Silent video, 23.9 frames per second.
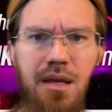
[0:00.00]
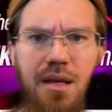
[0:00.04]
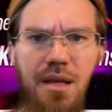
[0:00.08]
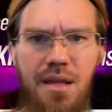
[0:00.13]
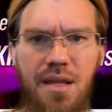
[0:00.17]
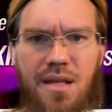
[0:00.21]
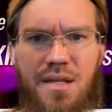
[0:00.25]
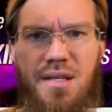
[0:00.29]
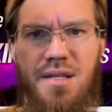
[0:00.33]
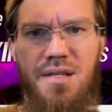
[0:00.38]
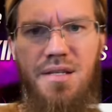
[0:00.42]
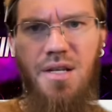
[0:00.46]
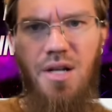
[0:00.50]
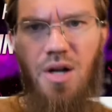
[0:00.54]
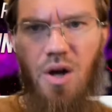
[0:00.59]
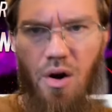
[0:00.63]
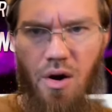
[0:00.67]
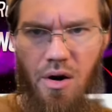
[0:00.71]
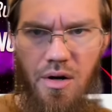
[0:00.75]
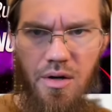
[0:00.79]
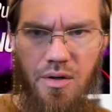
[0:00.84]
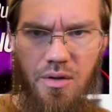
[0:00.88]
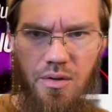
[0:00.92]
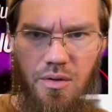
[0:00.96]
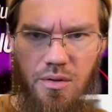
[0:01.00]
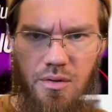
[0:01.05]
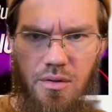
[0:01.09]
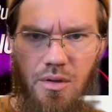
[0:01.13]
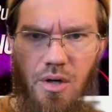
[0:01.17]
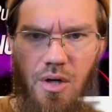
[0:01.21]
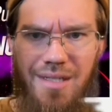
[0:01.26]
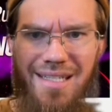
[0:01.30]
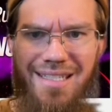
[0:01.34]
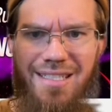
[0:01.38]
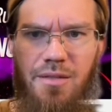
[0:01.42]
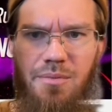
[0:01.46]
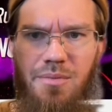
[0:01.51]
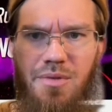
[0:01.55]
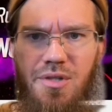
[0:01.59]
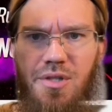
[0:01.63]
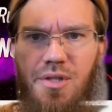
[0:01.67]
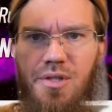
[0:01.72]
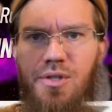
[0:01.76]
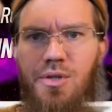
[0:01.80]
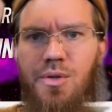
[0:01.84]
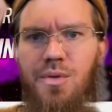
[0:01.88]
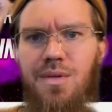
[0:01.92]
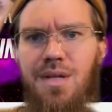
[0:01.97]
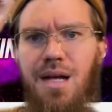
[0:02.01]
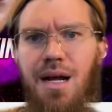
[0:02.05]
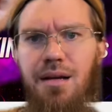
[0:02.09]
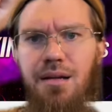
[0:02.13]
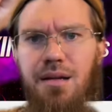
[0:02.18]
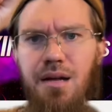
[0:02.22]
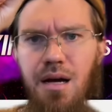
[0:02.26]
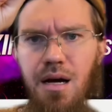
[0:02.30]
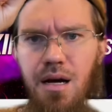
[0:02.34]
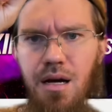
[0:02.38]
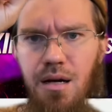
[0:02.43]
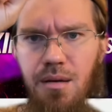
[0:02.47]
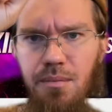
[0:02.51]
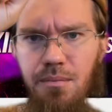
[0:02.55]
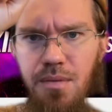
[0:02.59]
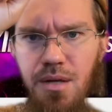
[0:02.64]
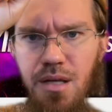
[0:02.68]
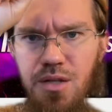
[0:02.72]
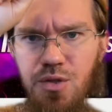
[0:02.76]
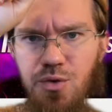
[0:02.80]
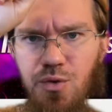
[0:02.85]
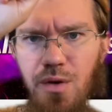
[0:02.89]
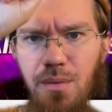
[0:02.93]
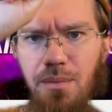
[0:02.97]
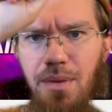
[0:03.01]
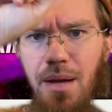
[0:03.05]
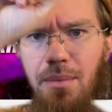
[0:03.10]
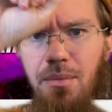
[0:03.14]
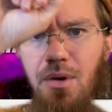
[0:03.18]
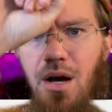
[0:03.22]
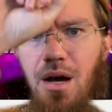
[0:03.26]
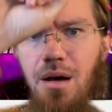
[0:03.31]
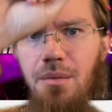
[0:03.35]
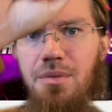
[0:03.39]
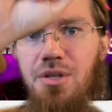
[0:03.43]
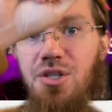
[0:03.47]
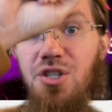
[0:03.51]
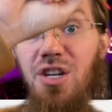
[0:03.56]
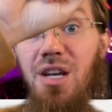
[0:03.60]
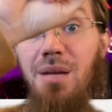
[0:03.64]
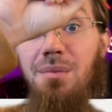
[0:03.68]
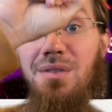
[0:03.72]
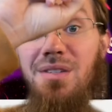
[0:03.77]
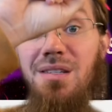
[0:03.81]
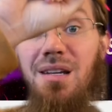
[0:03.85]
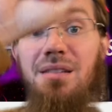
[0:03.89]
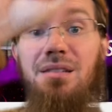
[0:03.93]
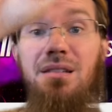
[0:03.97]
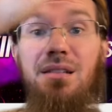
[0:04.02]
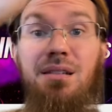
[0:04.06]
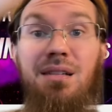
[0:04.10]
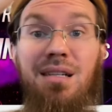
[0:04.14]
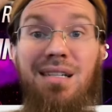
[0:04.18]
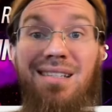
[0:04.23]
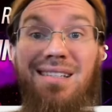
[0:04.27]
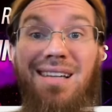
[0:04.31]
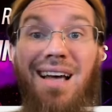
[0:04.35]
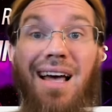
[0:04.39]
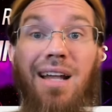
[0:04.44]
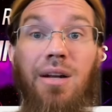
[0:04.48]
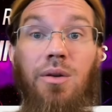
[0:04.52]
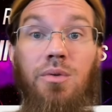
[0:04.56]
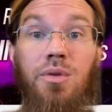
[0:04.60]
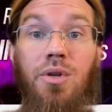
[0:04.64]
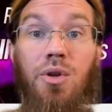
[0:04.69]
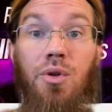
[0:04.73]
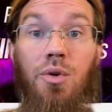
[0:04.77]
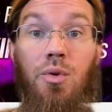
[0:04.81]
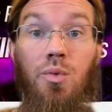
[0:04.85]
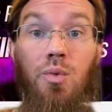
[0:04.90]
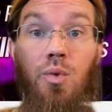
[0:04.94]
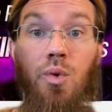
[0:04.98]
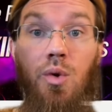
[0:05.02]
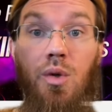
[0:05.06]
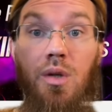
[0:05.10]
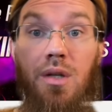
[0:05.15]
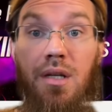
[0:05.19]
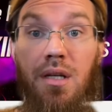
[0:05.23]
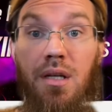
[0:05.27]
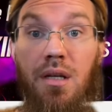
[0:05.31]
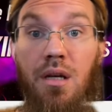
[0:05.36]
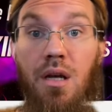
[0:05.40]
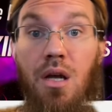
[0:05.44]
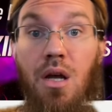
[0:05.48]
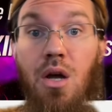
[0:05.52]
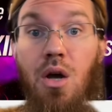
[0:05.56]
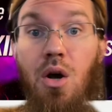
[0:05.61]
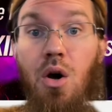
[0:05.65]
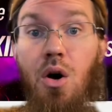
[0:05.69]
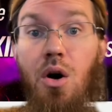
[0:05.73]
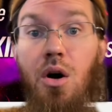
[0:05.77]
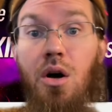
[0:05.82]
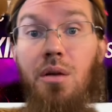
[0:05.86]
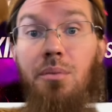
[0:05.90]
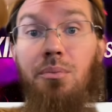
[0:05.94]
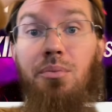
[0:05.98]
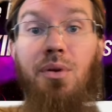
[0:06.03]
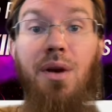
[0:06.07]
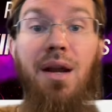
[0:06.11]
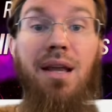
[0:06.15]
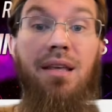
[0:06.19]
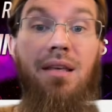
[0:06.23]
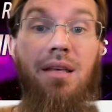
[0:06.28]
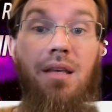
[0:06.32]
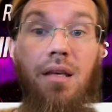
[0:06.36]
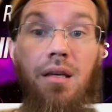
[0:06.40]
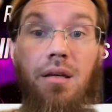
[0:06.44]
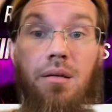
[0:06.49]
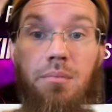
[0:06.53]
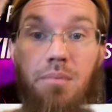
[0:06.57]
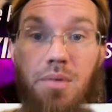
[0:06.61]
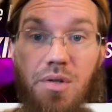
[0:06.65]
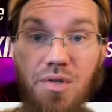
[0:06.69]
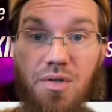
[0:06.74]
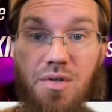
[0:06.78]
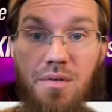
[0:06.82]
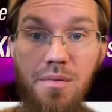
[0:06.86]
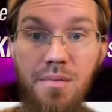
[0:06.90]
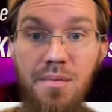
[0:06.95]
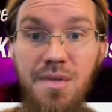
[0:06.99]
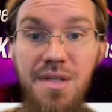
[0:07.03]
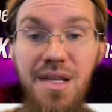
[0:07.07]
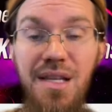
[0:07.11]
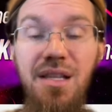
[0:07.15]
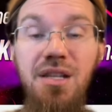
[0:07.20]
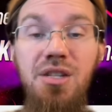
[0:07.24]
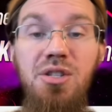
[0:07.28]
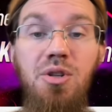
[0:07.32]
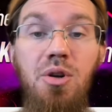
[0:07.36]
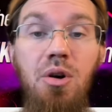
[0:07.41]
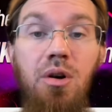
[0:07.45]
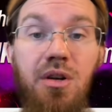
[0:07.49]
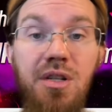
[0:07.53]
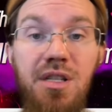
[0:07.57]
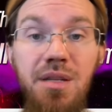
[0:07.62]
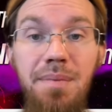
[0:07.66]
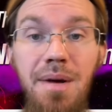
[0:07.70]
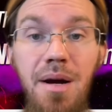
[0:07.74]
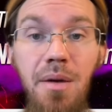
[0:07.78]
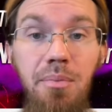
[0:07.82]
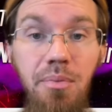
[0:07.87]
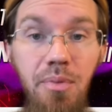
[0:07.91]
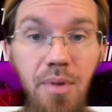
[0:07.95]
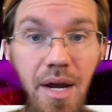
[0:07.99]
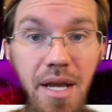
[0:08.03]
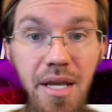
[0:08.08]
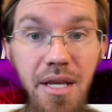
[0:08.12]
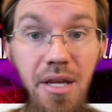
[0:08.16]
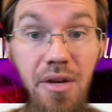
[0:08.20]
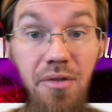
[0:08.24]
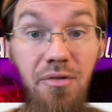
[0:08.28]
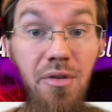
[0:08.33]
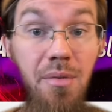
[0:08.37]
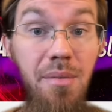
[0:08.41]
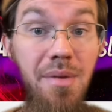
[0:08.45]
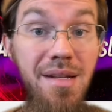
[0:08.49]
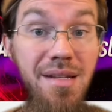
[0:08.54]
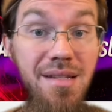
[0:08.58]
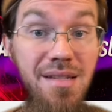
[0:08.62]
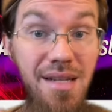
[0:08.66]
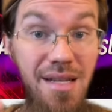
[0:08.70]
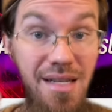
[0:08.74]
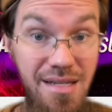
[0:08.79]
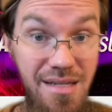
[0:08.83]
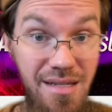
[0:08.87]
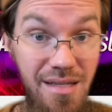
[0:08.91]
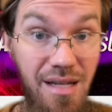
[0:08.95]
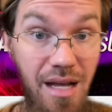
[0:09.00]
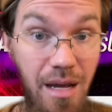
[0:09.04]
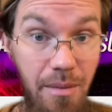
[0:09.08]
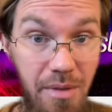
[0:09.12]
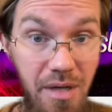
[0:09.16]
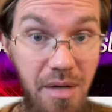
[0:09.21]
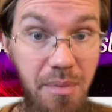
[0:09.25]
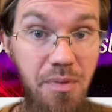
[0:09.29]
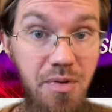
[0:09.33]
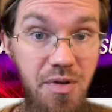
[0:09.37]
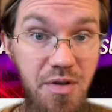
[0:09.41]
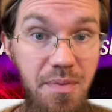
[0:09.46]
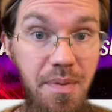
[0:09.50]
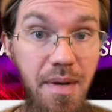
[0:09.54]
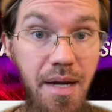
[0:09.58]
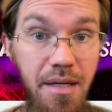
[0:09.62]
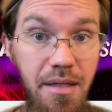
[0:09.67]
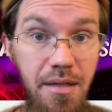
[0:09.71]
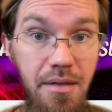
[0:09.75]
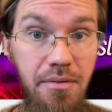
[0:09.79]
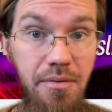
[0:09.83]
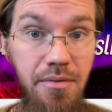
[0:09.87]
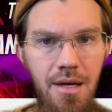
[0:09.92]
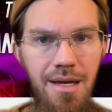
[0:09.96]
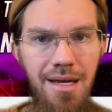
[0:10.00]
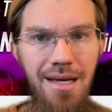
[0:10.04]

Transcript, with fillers: This is an article on Ilmstitute.com. It's written by Muhammad James Sutton entitled The Ruling on Pranking Muslims, and this talks about pranking from an Islamic perspective.